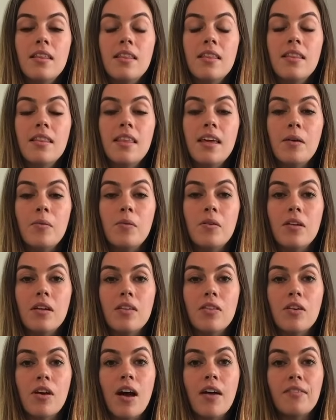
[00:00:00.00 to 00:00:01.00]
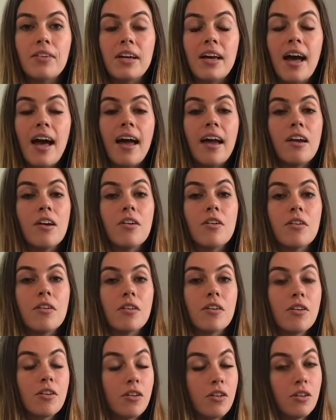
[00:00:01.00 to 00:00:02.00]
they will either have a guy or a
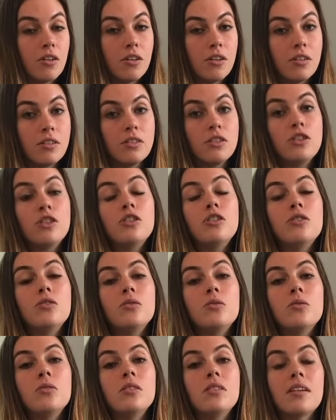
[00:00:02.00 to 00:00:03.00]
girl choose,